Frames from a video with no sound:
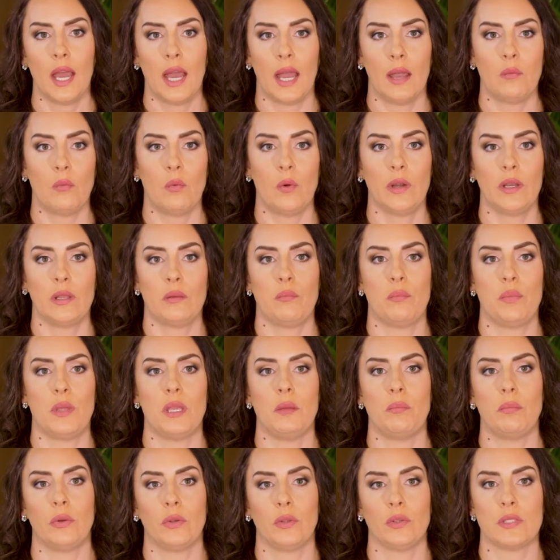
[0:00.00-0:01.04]
I wanted
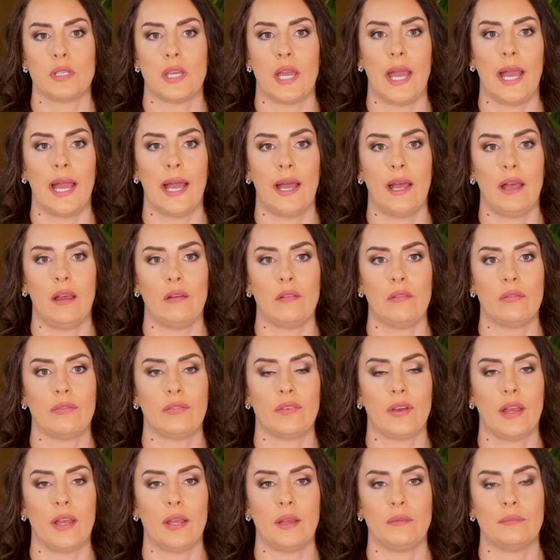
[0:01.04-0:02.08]
people to have,
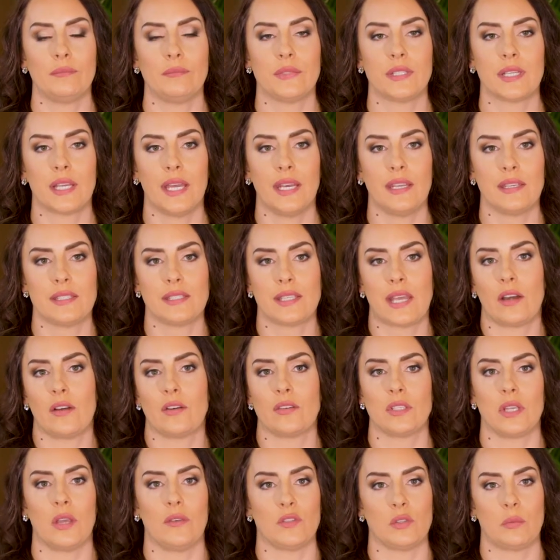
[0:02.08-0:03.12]
um, to kind of set
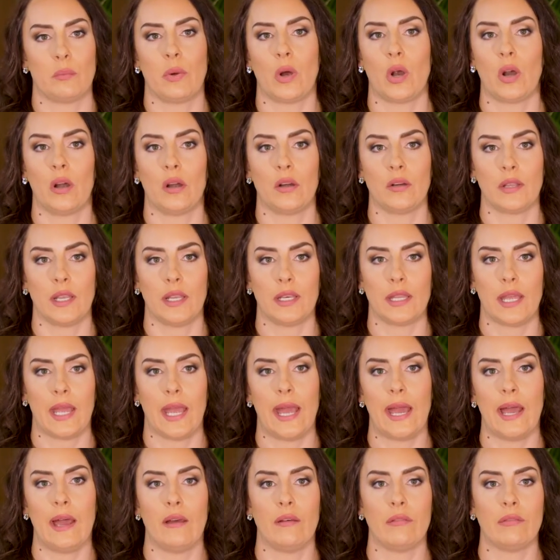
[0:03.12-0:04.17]
ourselves apart and to
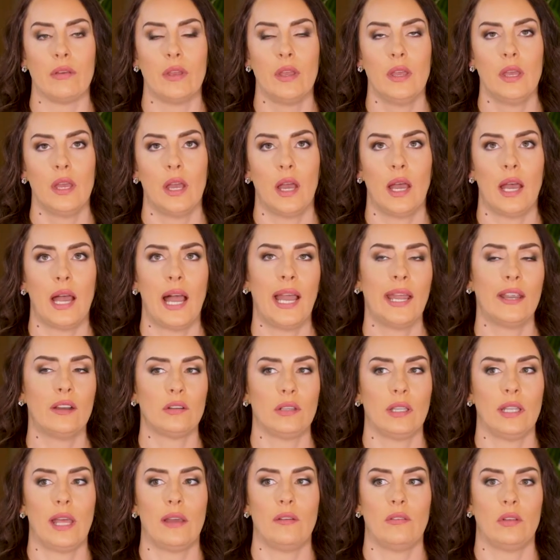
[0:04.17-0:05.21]
have a higher
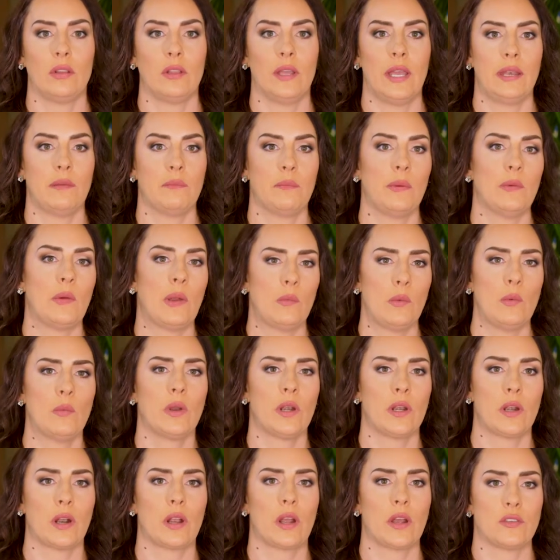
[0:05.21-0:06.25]
level and we
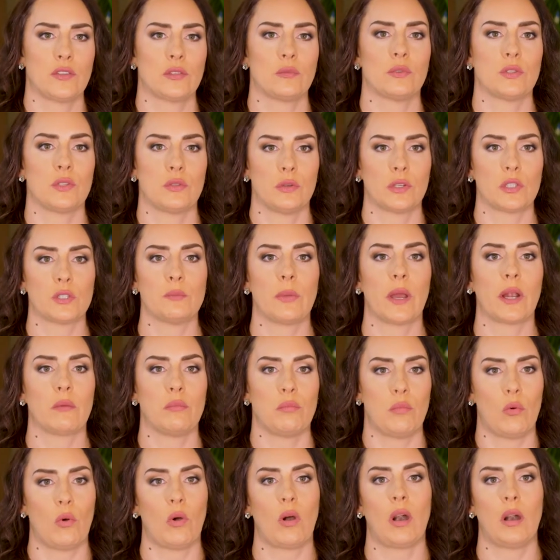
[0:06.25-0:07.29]
wanted our customers to expect
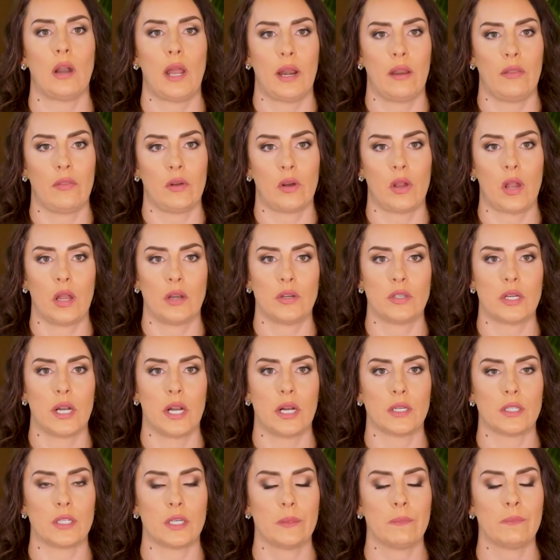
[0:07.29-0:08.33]
more out of their
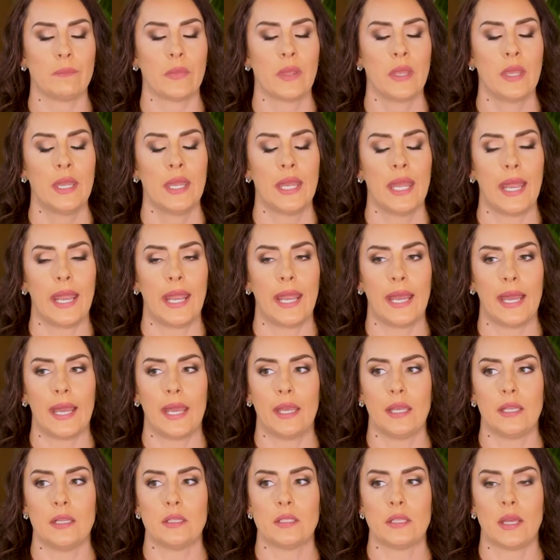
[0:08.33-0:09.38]
contractor.
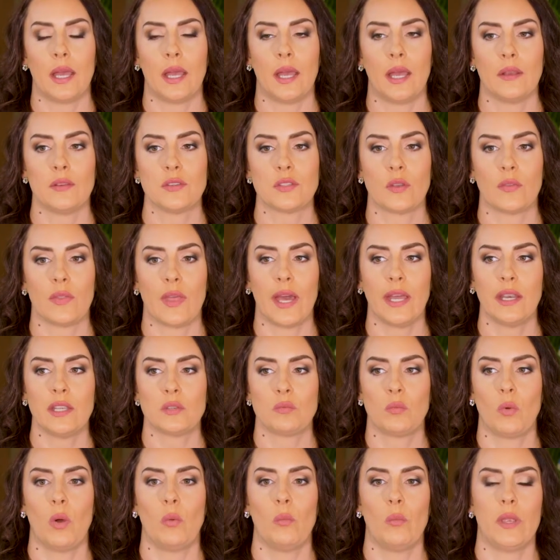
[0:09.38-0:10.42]
And uh, so that is
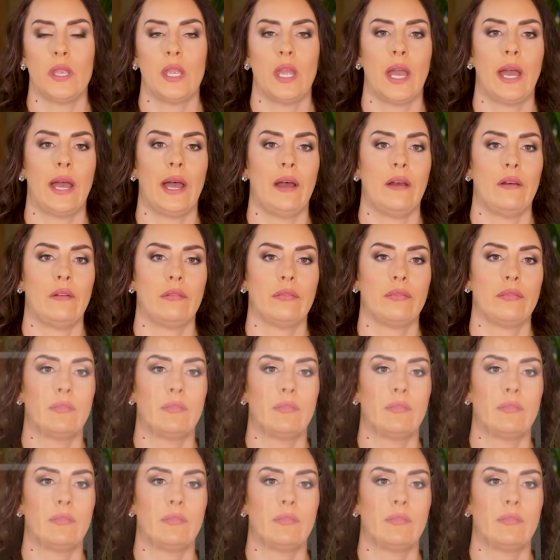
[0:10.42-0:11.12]
what we have